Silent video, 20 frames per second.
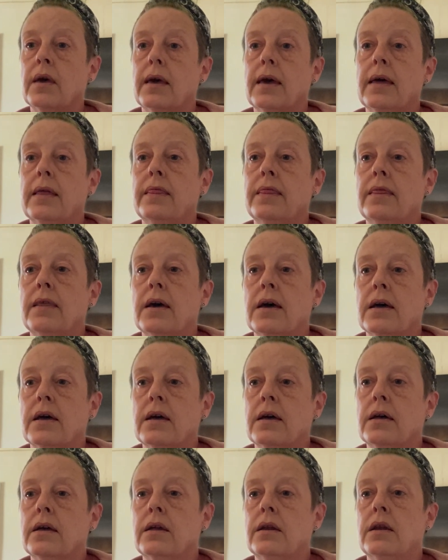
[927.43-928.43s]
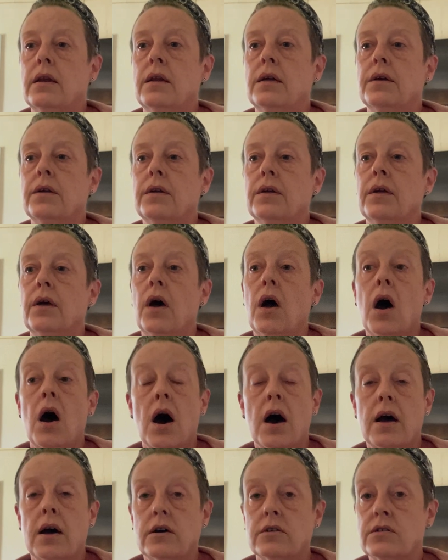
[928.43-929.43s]
And then
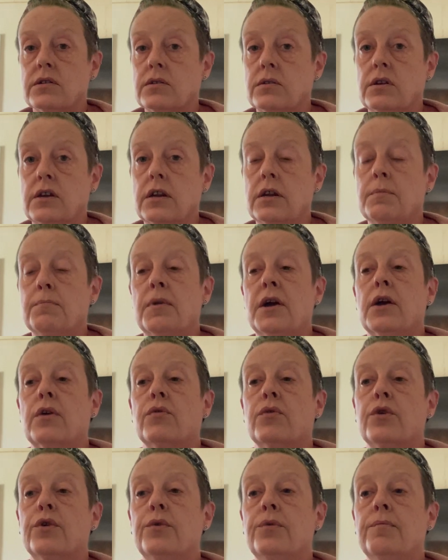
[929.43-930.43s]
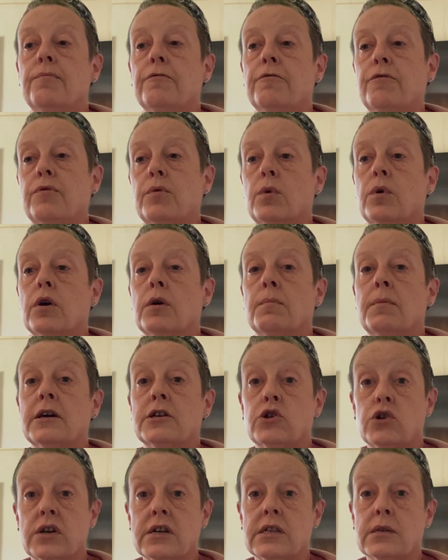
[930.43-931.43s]
I also need to make room for my
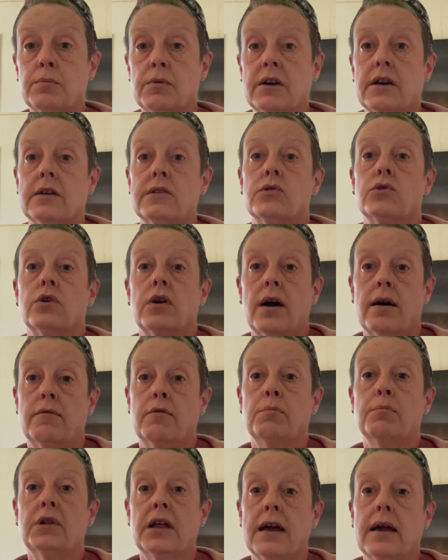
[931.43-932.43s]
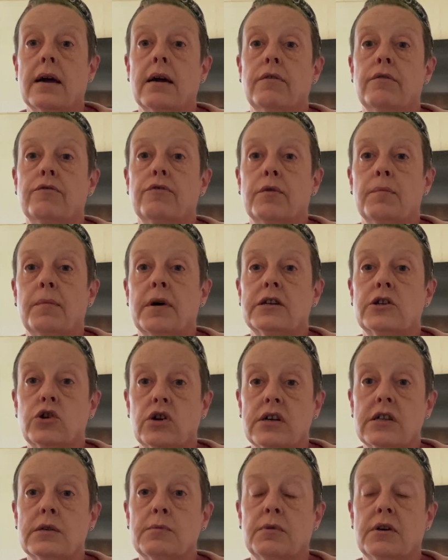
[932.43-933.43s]
transplants or have a plan for my
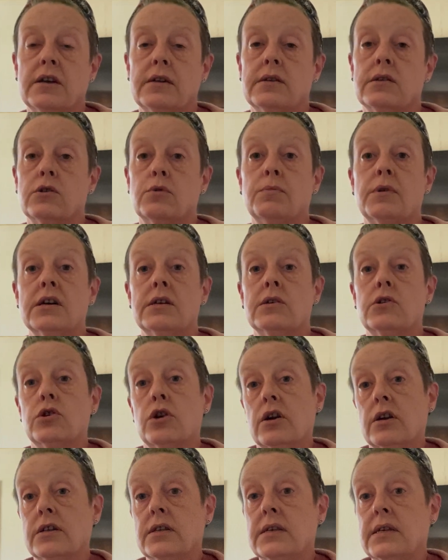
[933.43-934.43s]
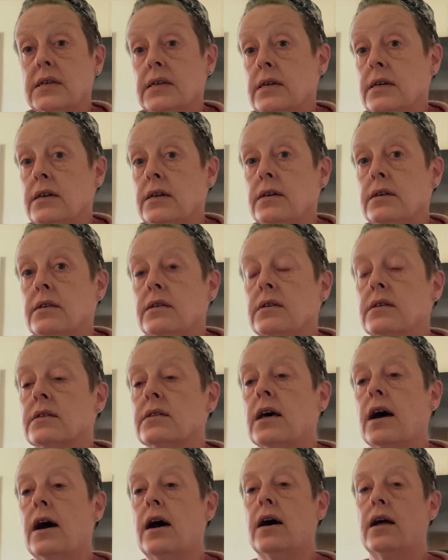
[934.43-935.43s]
transplants. So my started seeds
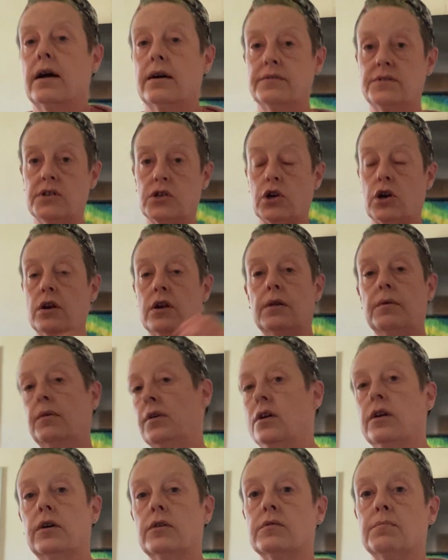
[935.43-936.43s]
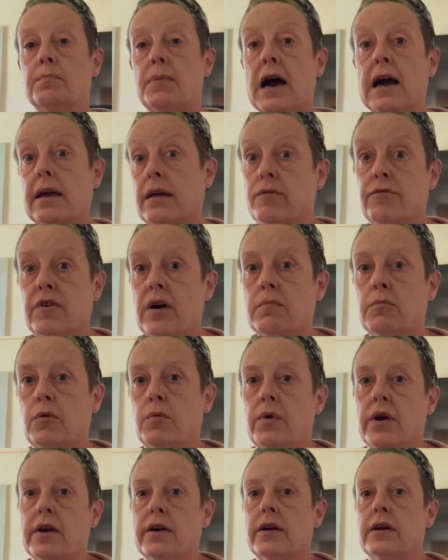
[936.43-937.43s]
that I've started, back in
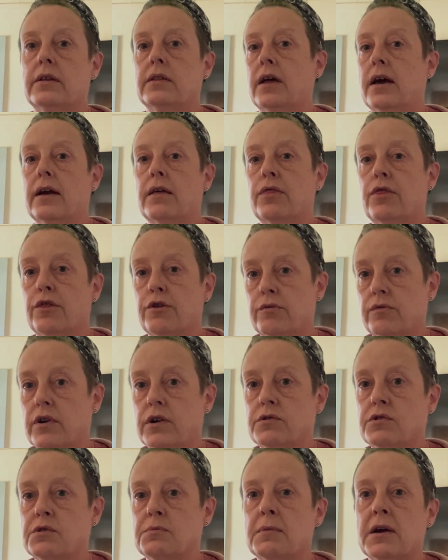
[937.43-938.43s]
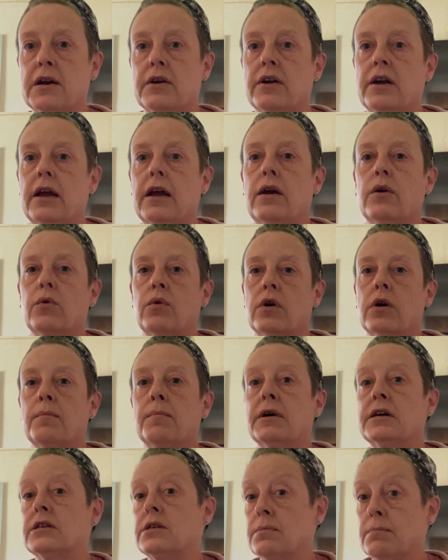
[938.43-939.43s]
February, like the rosemary or
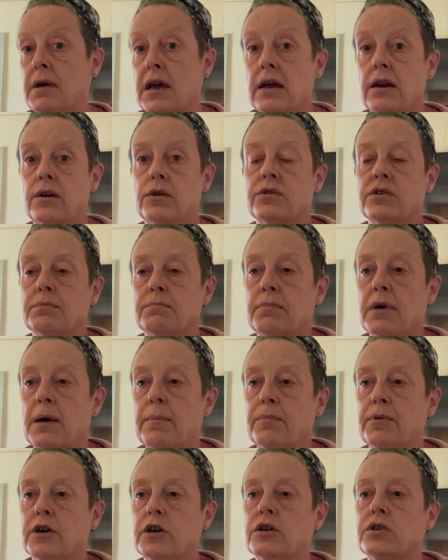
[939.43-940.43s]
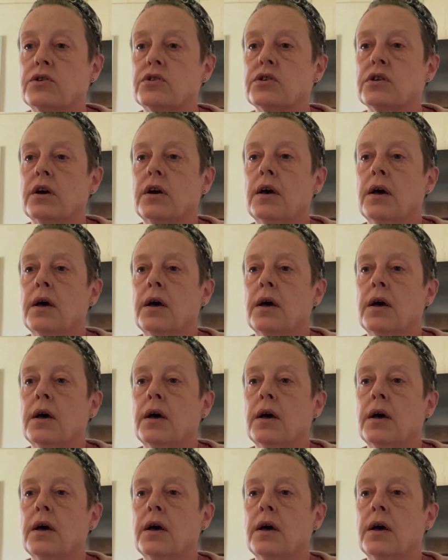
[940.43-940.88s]
my tomatoes and peppers,